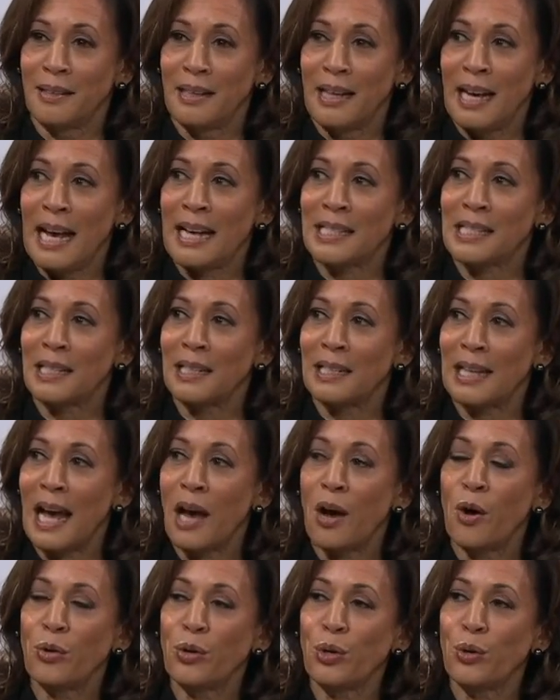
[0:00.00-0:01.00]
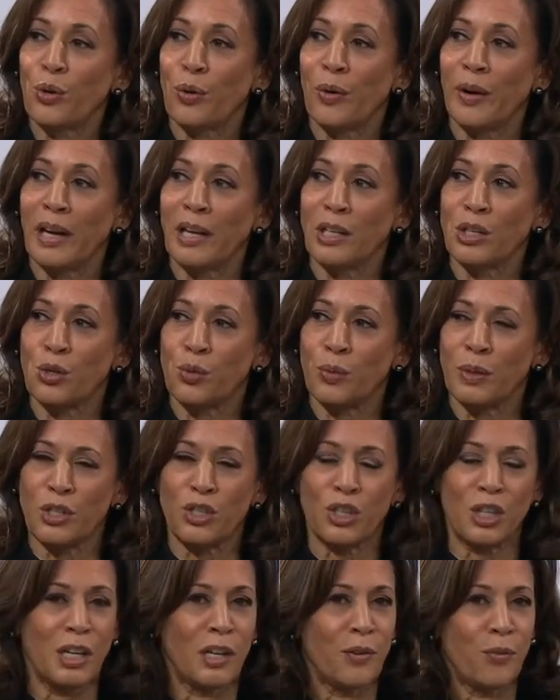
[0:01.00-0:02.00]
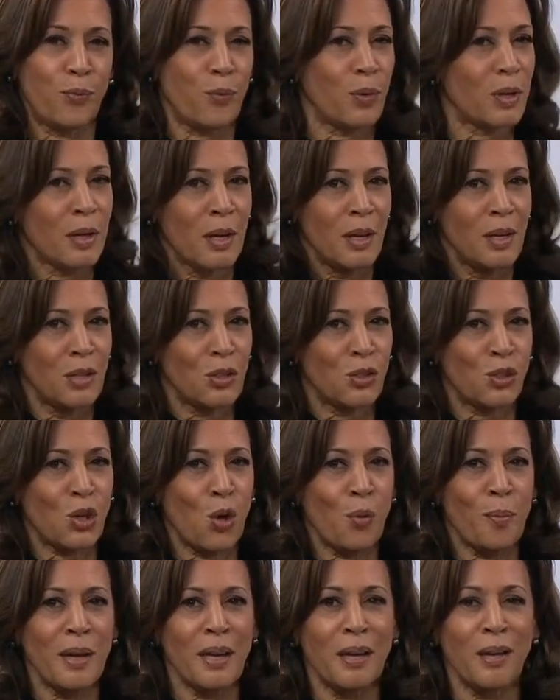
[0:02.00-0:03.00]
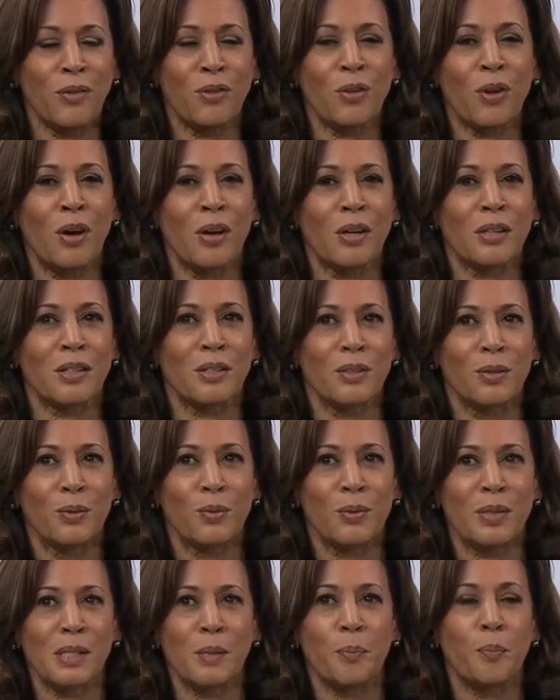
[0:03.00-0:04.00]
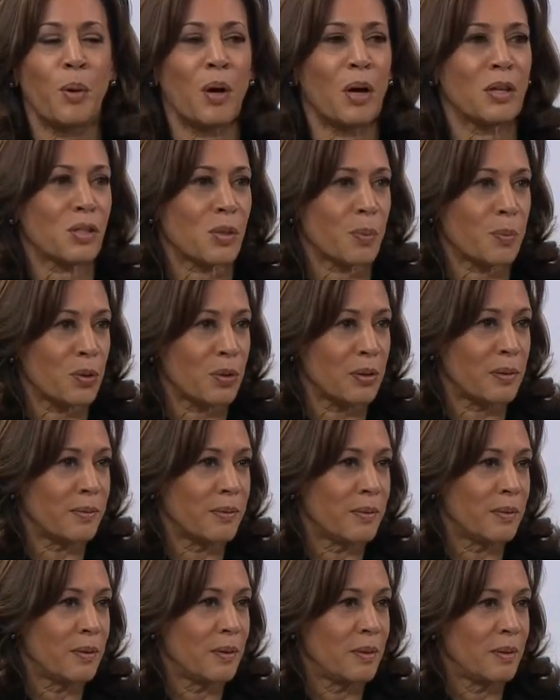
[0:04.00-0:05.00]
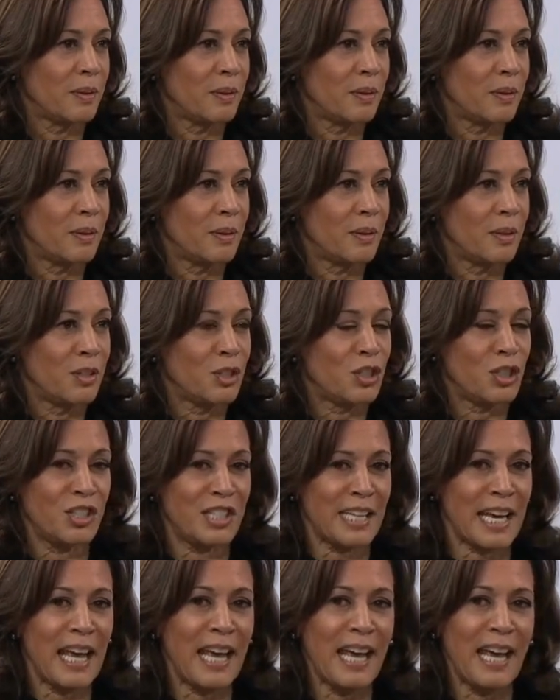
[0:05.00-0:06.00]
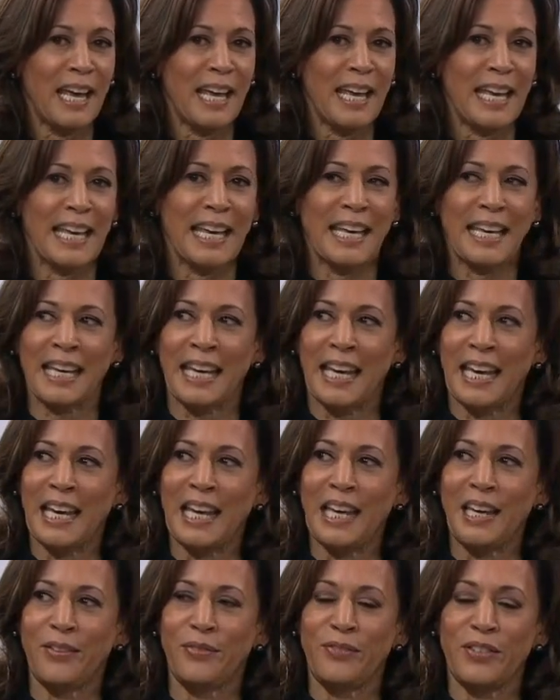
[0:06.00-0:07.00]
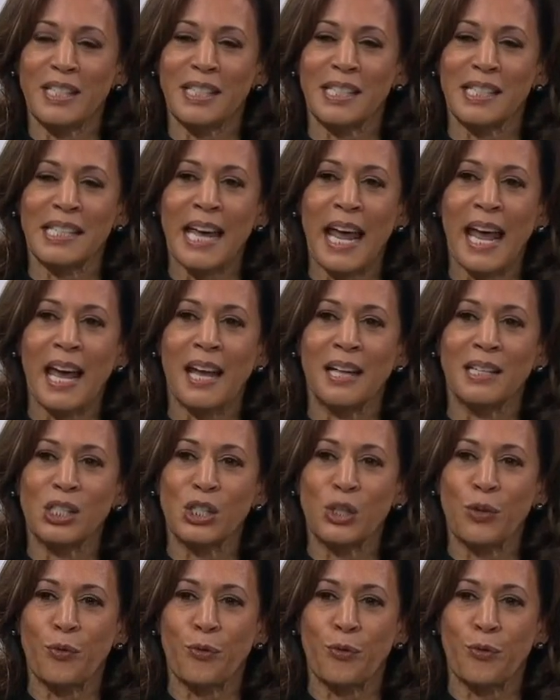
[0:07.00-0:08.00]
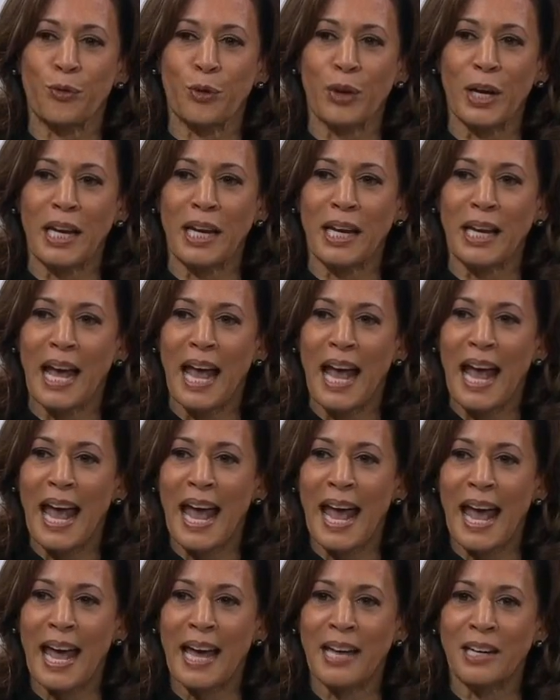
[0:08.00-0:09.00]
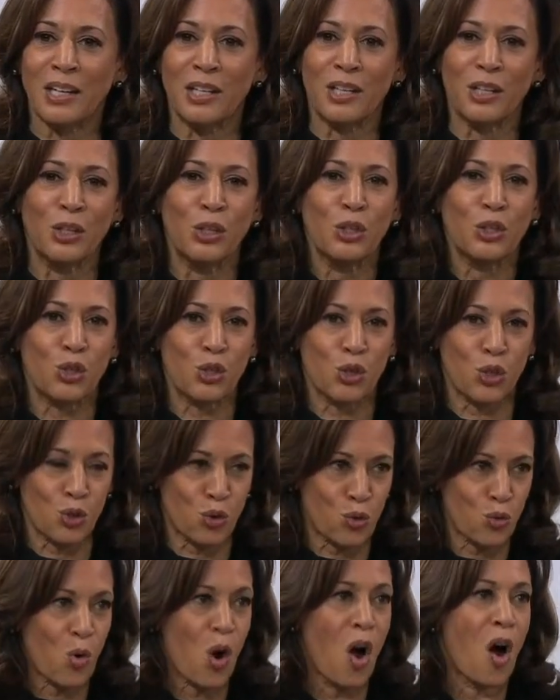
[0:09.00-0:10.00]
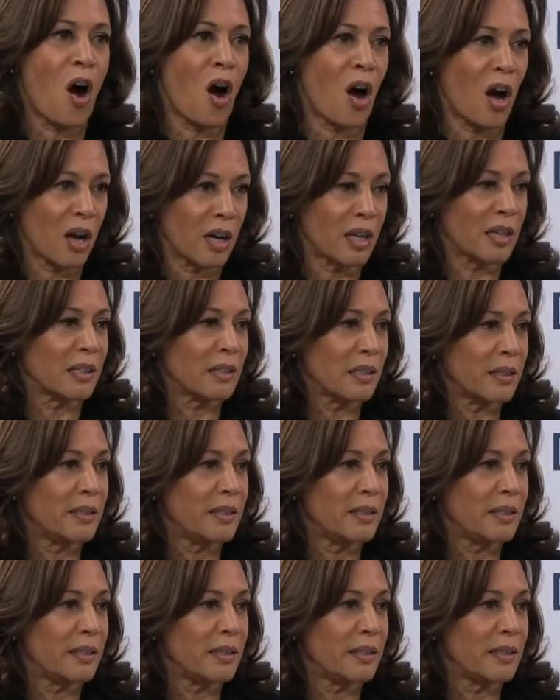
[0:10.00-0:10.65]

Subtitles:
has allowed Ukraine to achieve what so many thought was impossible. Today, Kyiv stands free and strong.